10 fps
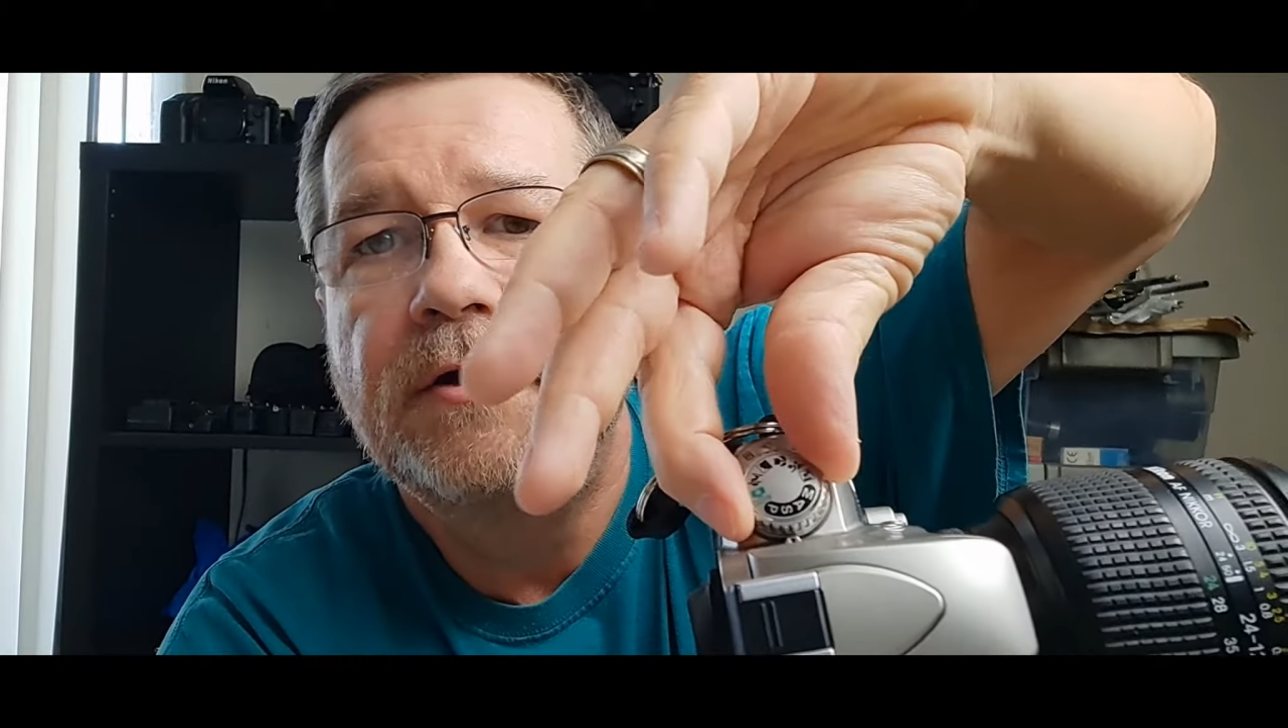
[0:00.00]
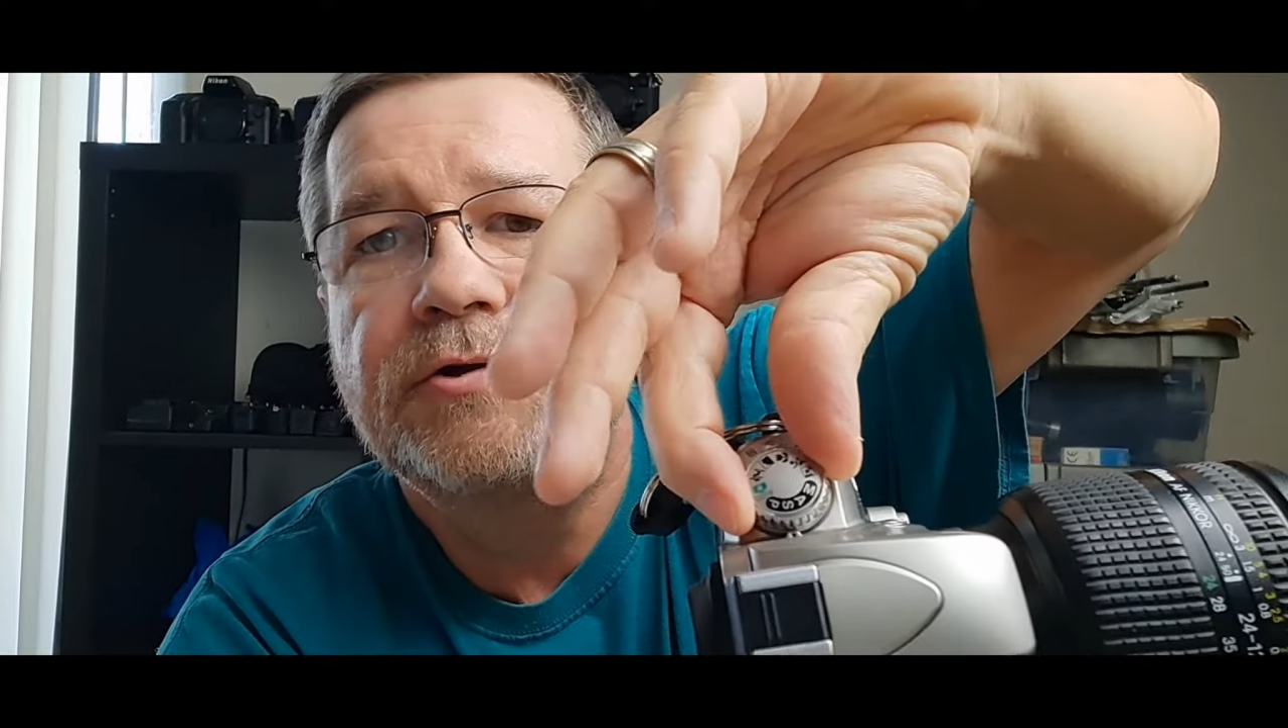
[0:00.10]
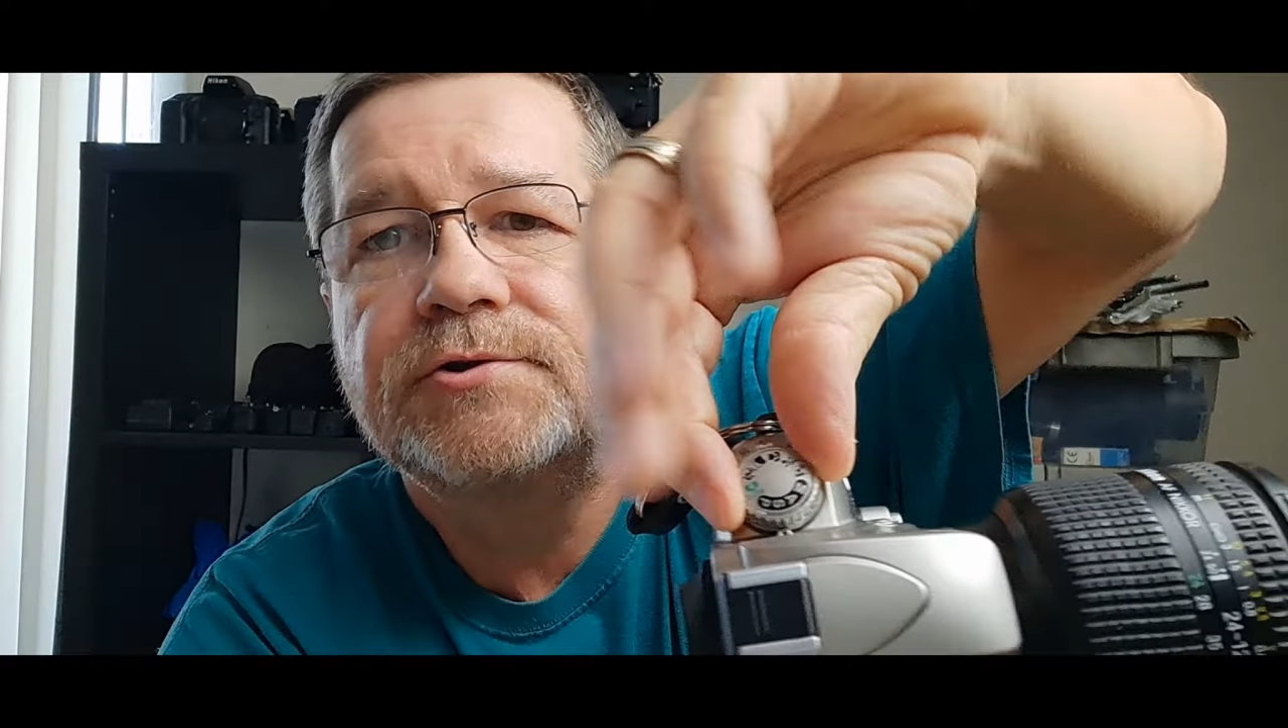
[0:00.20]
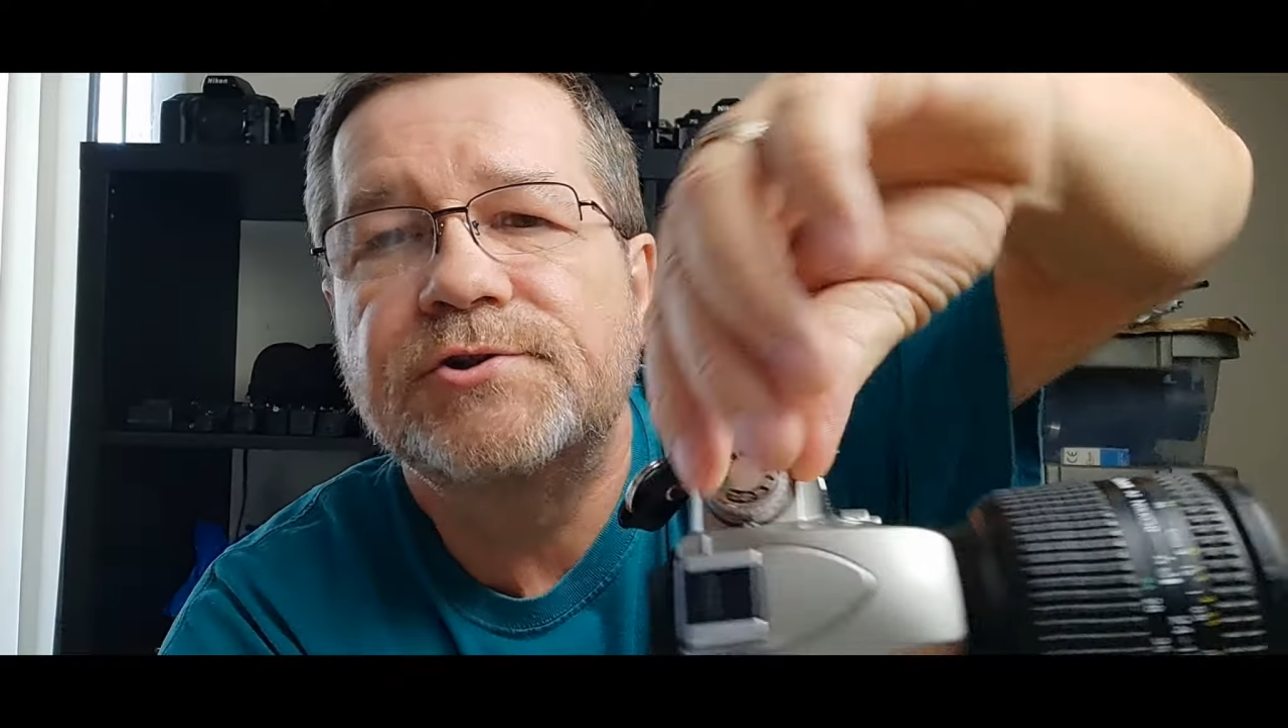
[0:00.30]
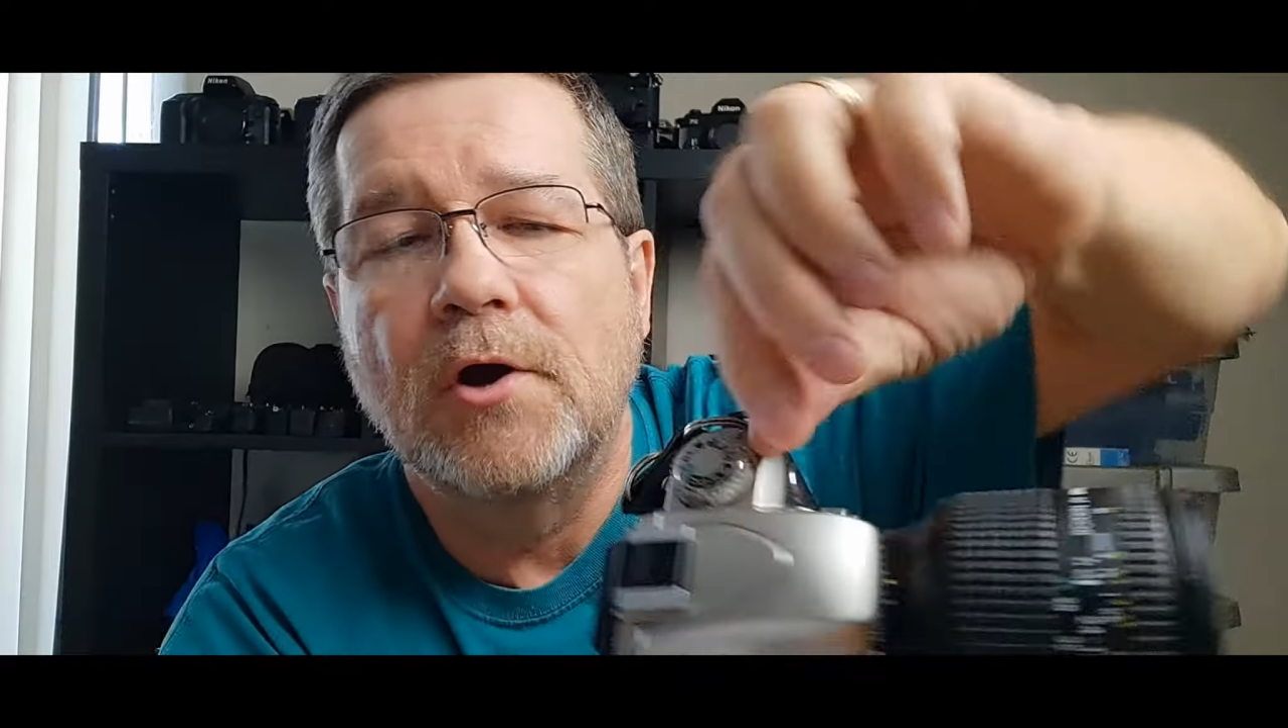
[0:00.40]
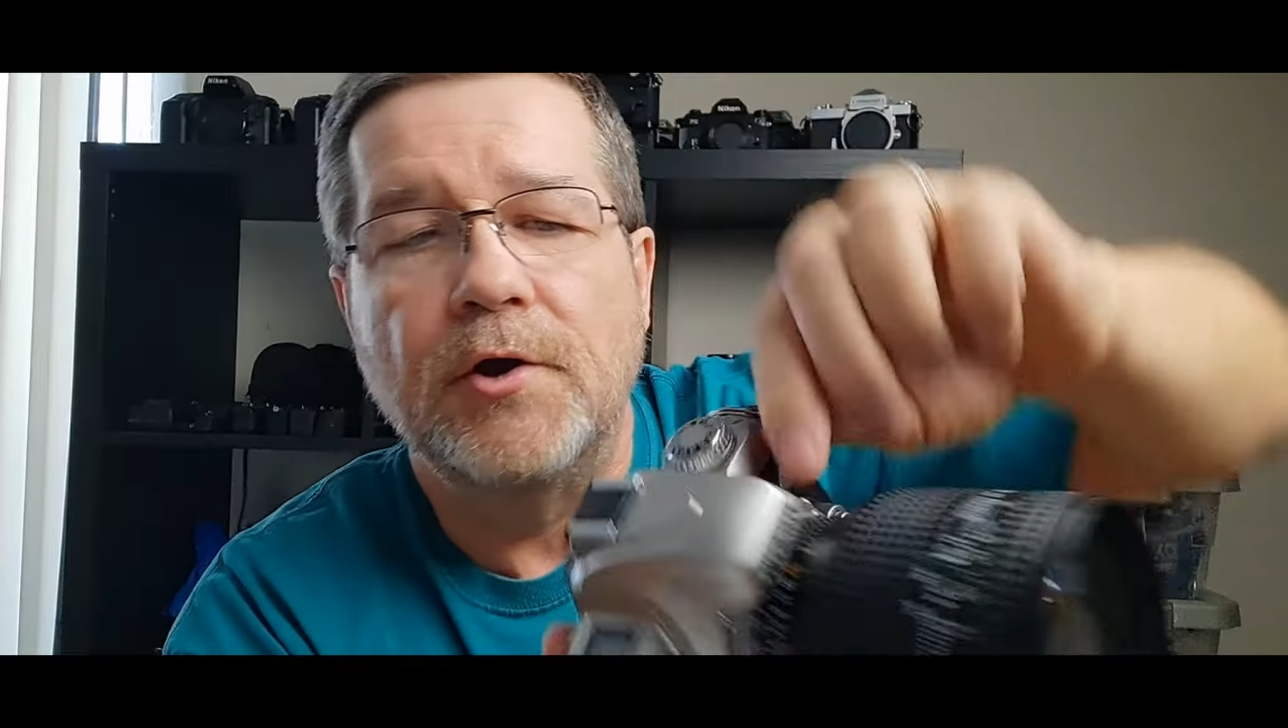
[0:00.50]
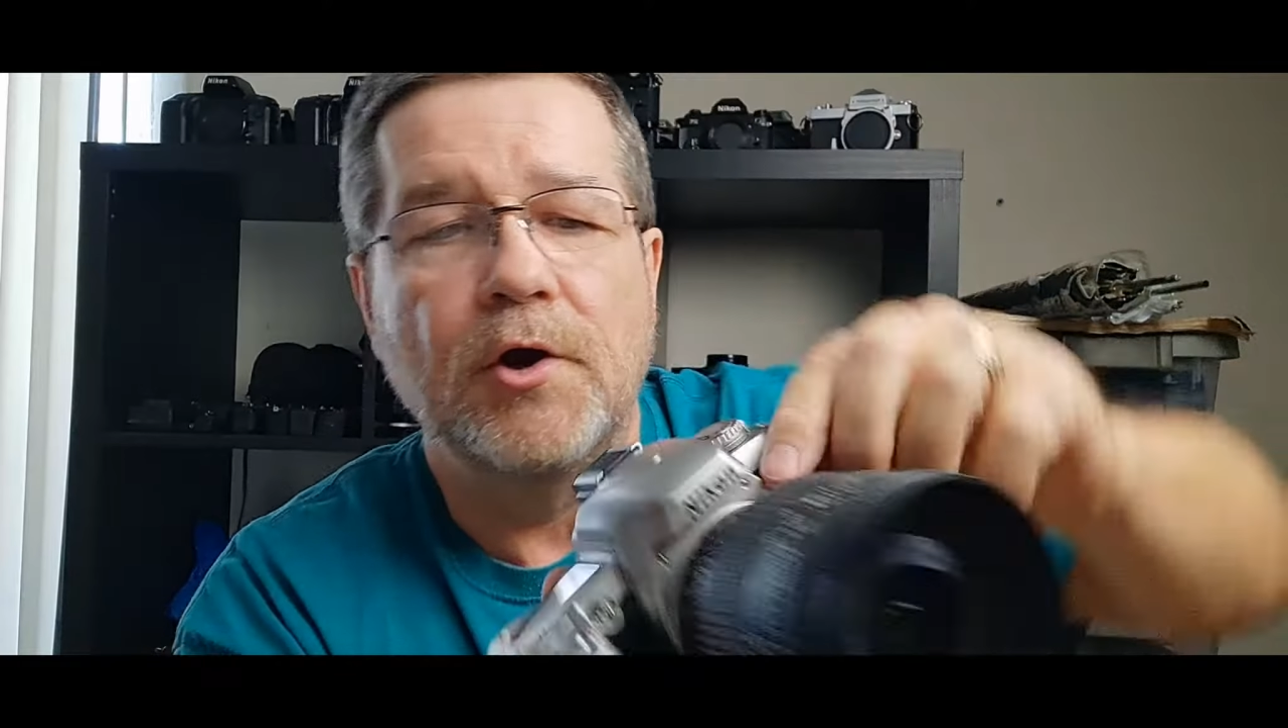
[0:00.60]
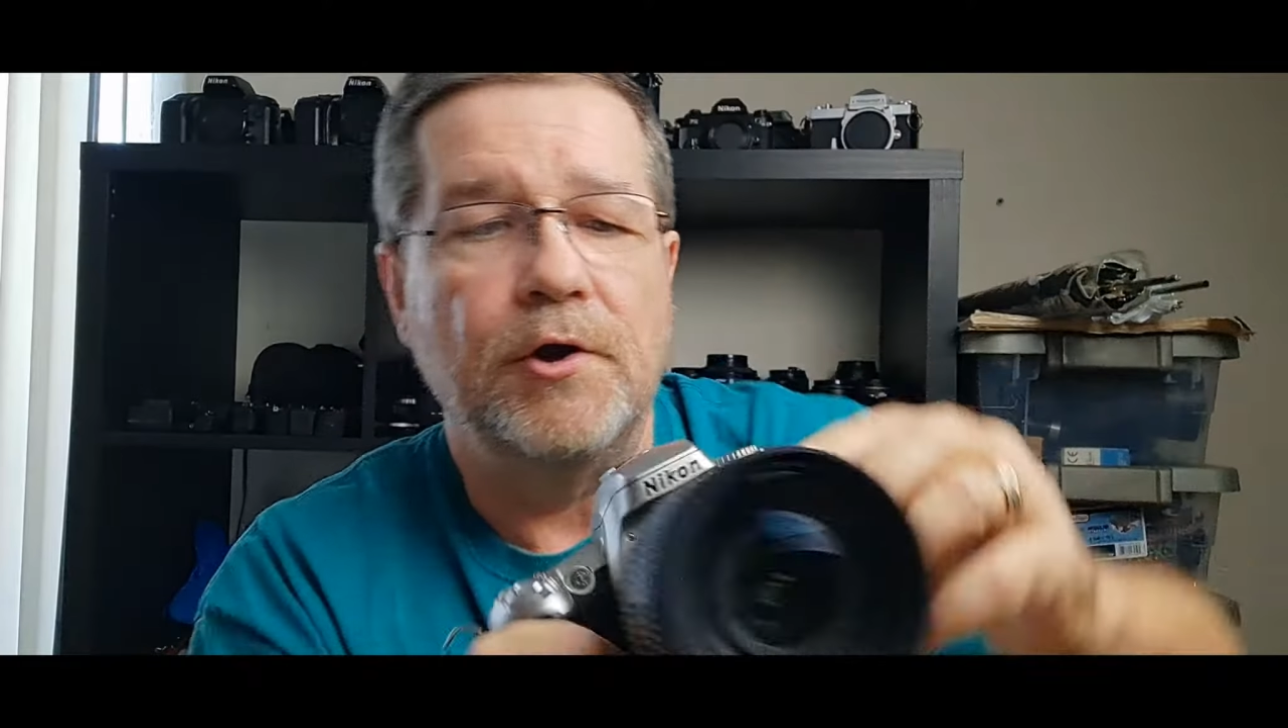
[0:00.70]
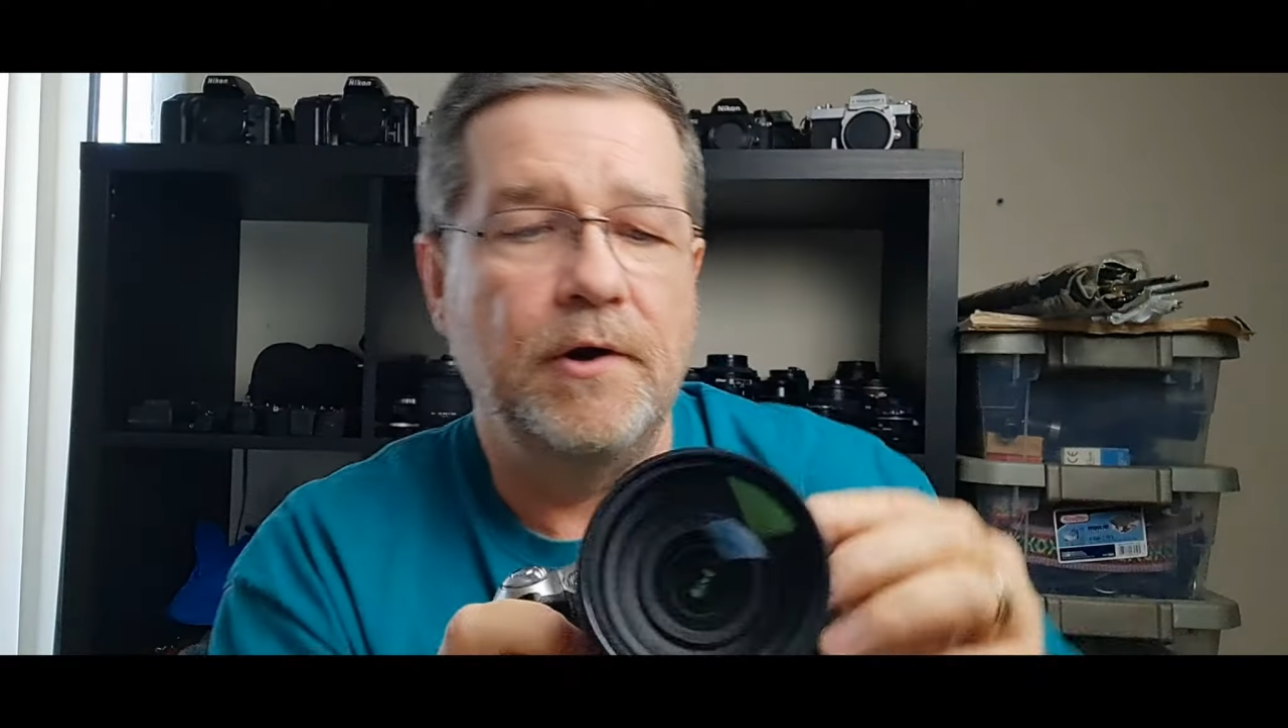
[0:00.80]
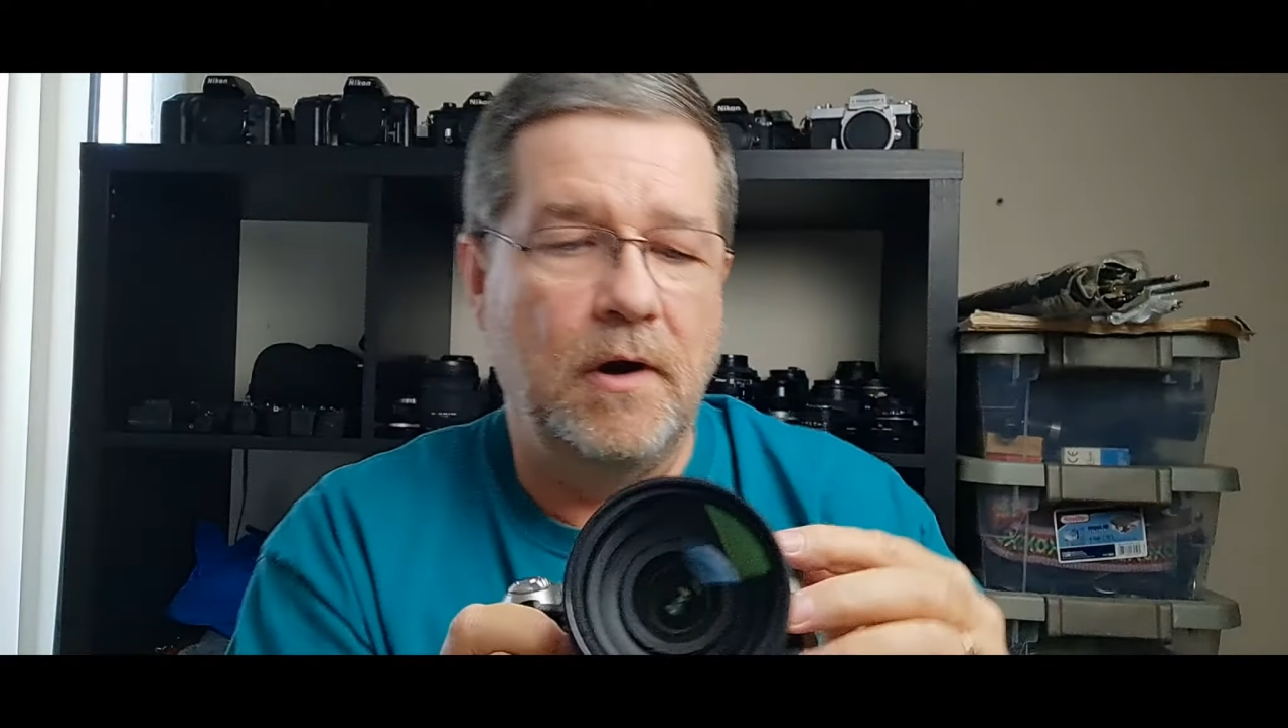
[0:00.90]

shutter,